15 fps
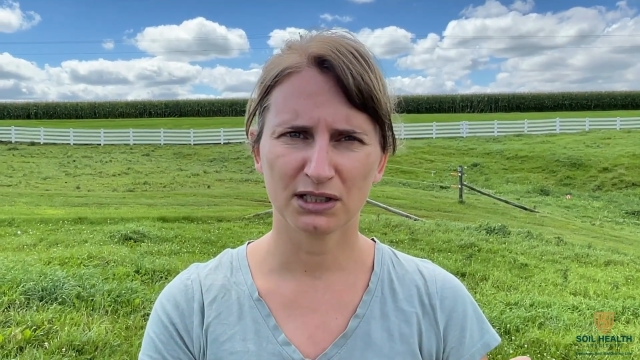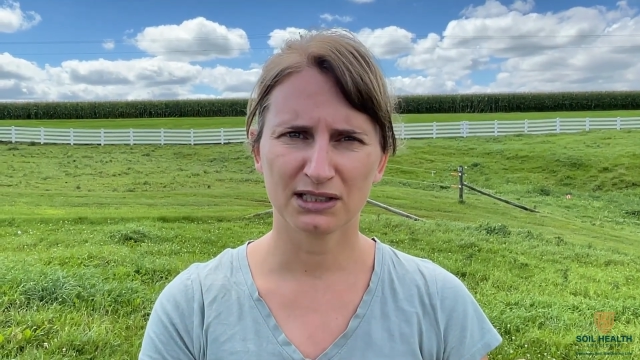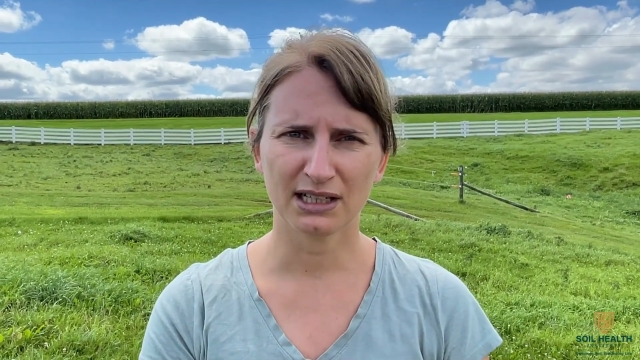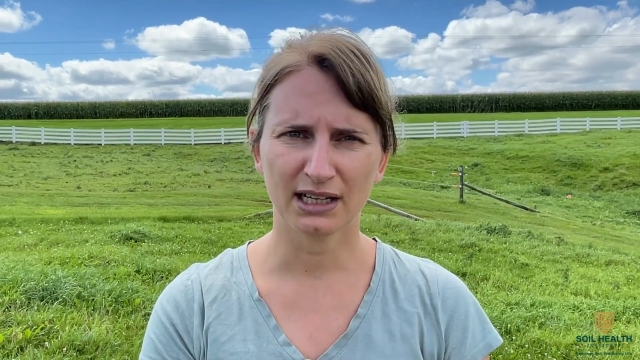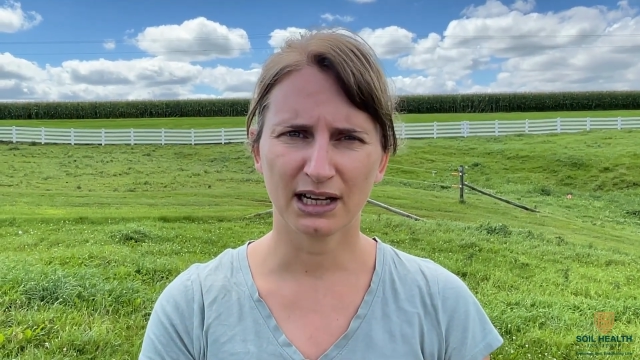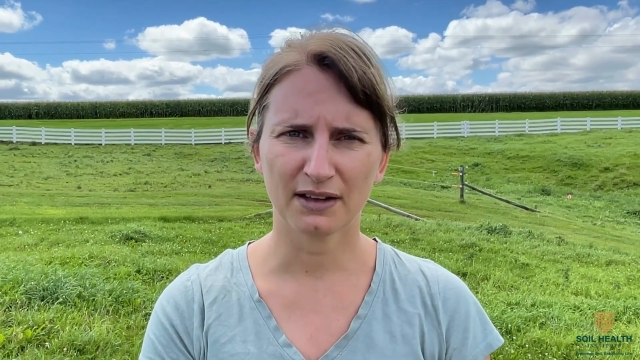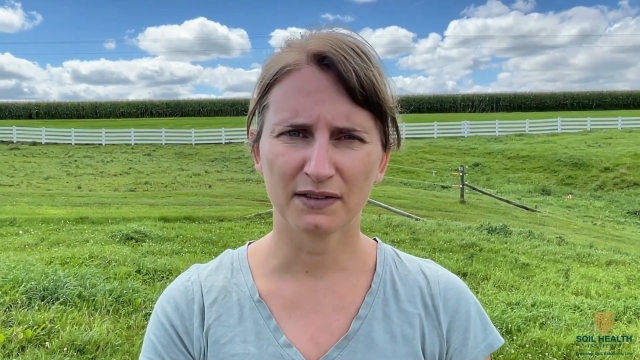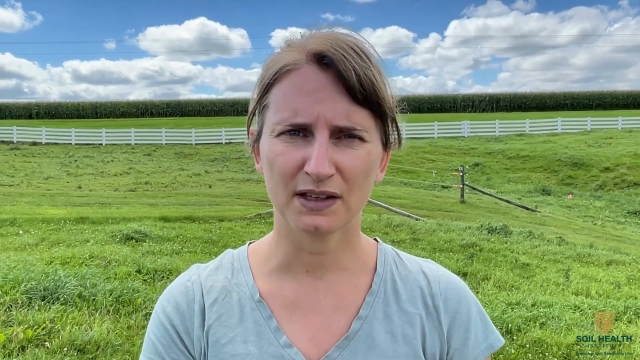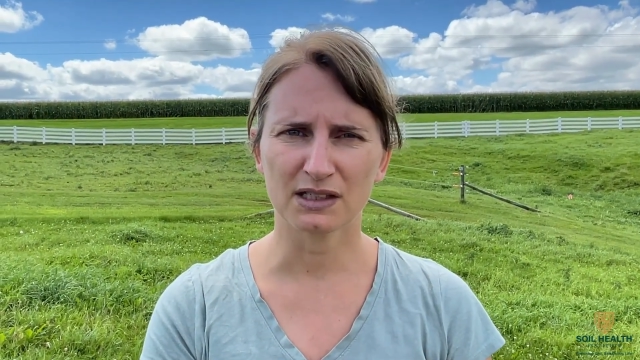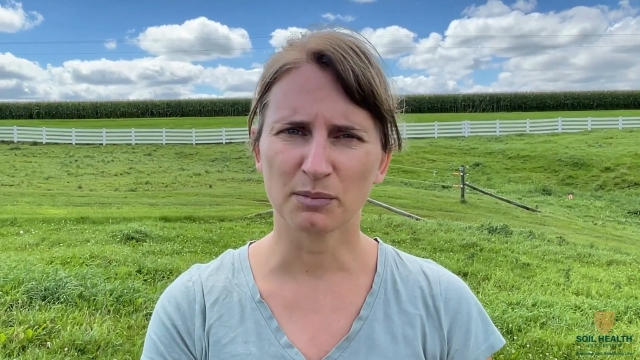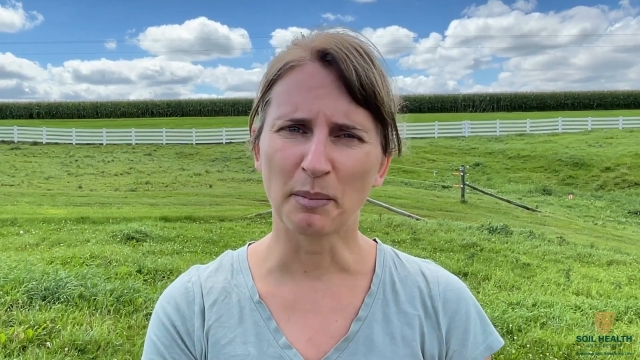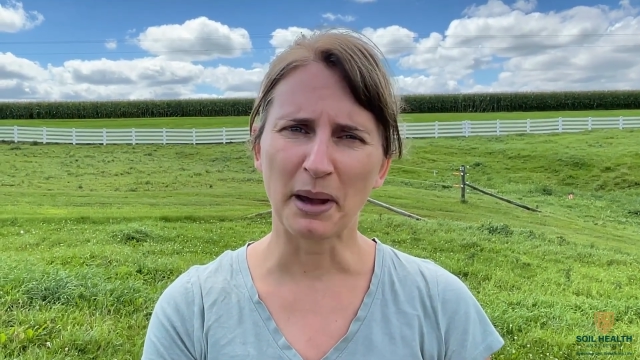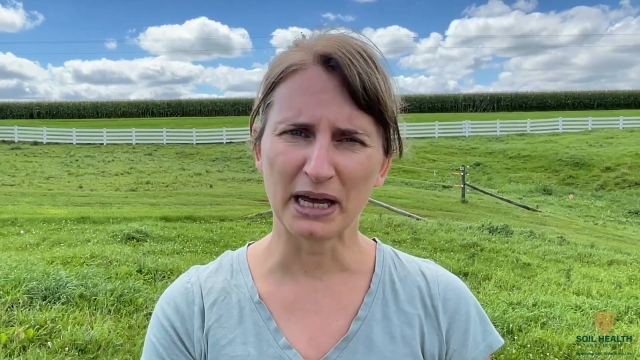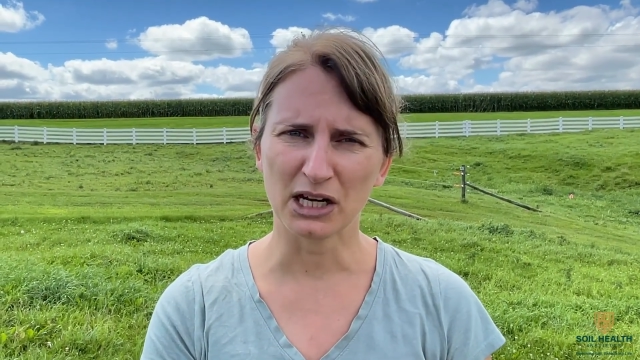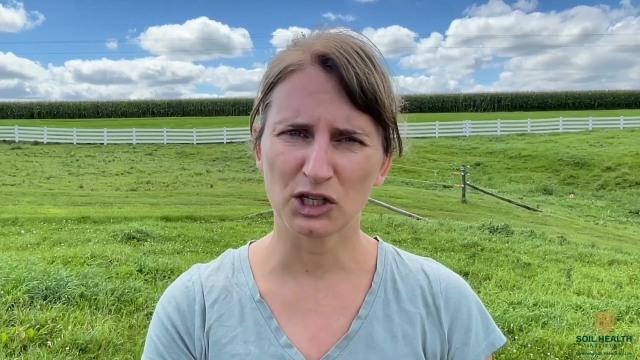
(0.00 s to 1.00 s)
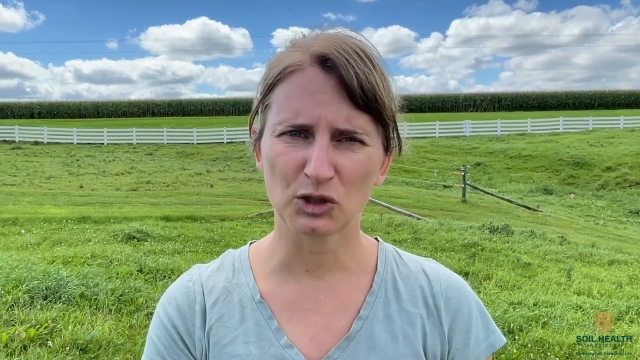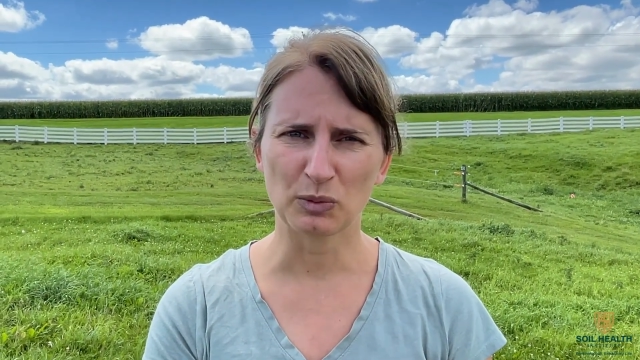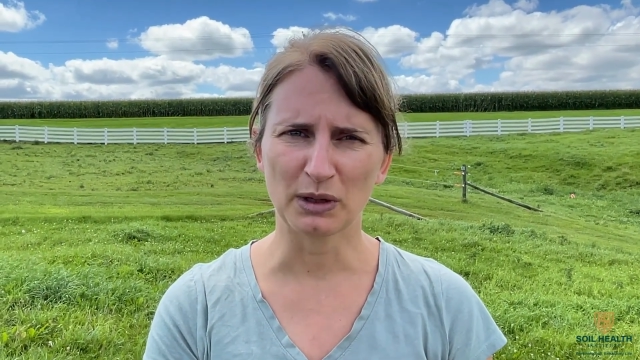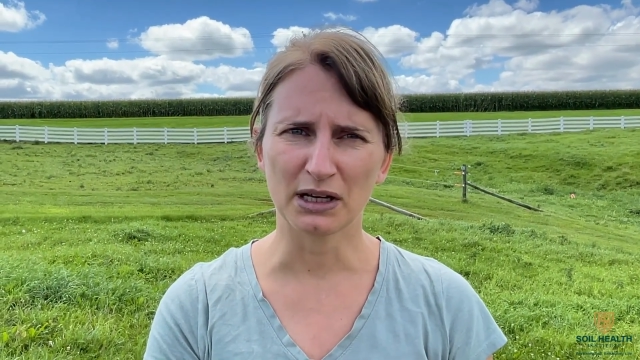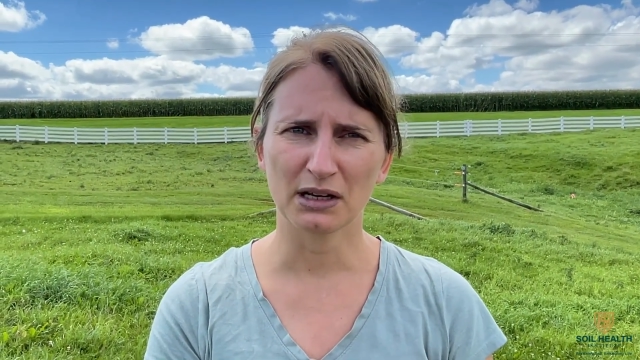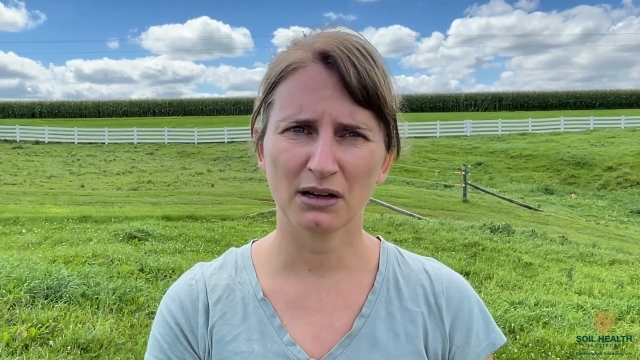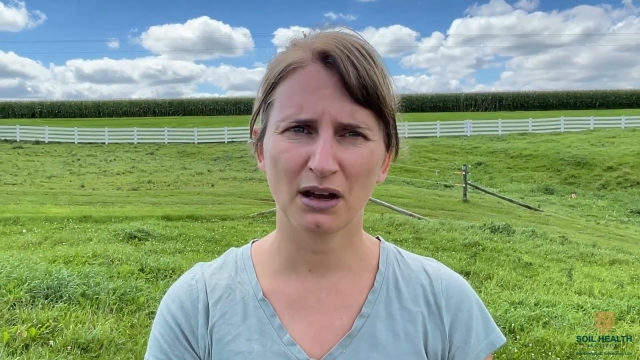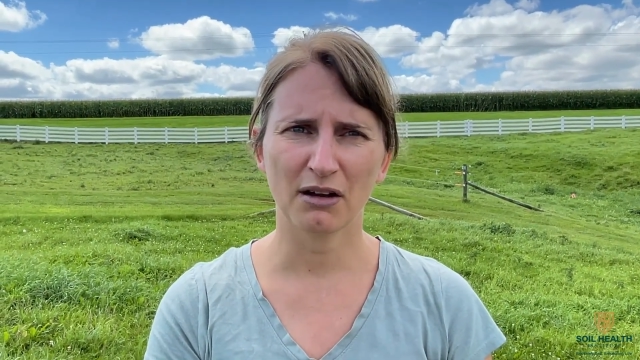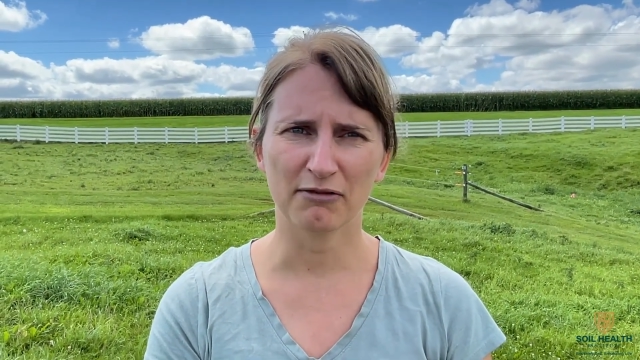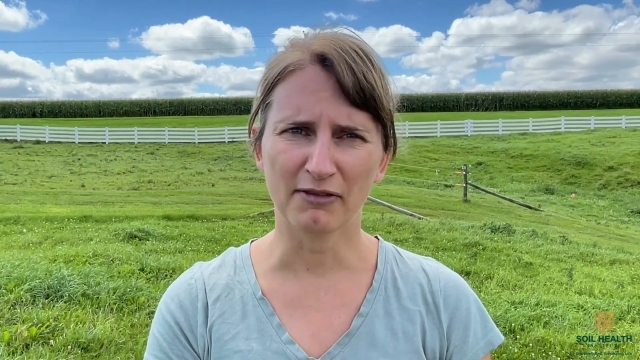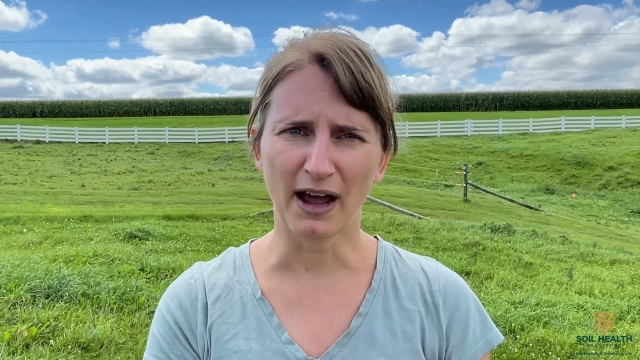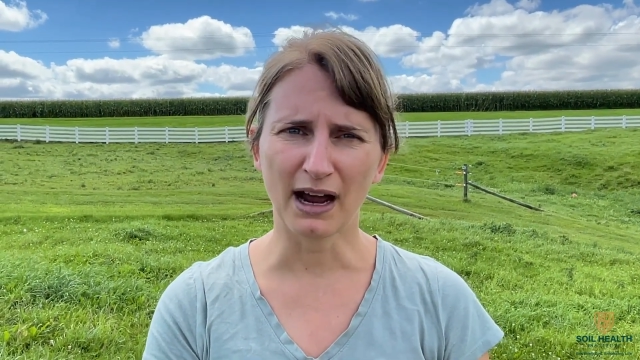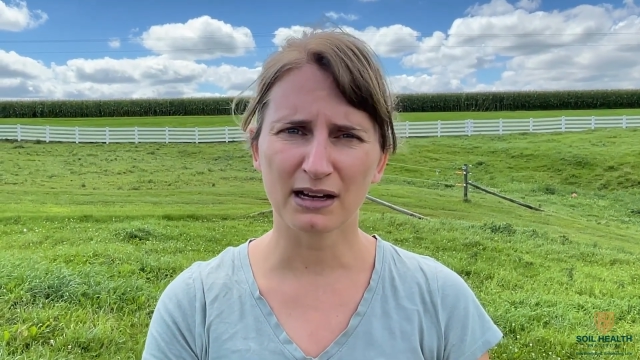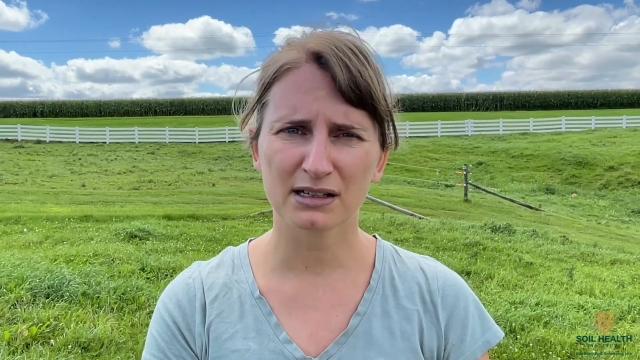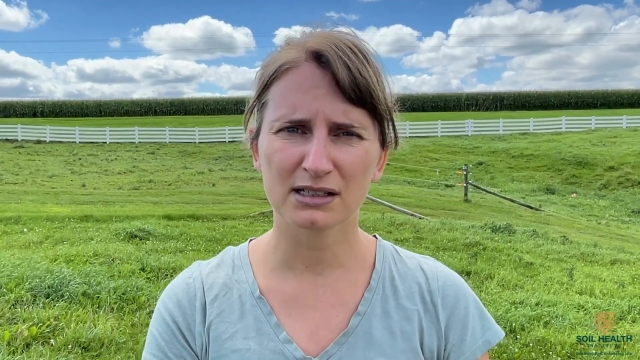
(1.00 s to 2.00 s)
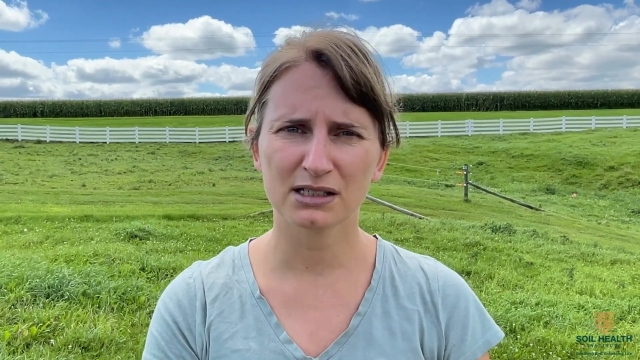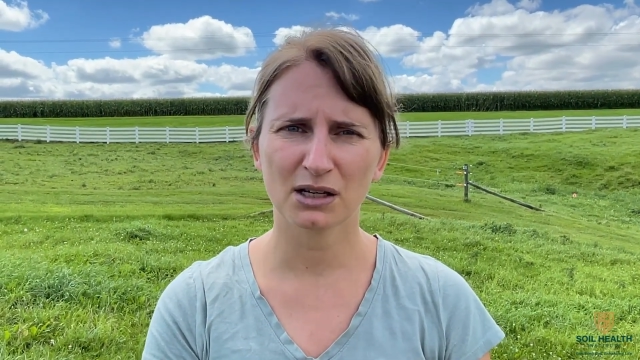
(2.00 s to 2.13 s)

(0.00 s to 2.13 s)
dig at this management effect.